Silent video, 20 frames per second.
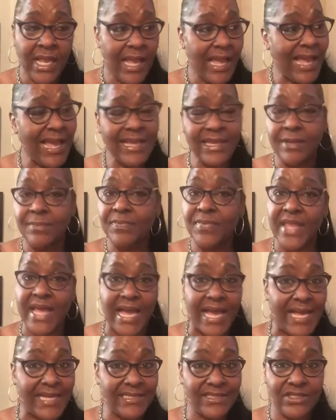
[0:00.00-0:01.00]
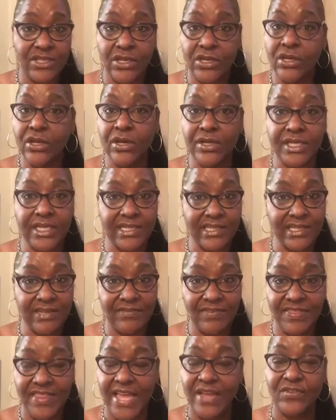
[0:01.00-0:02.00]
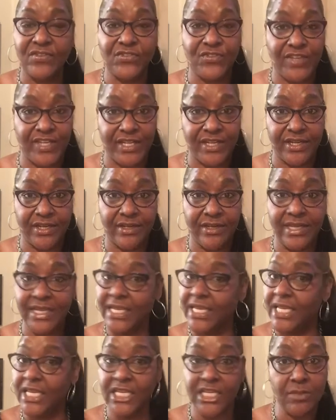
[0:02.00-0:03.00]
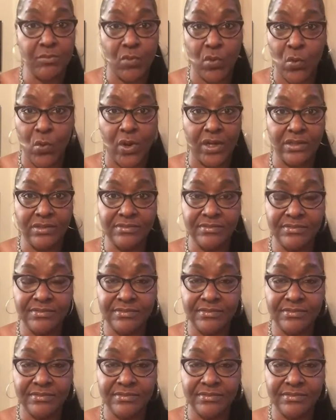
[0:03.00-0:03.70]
I am not going to live in that fear anymore.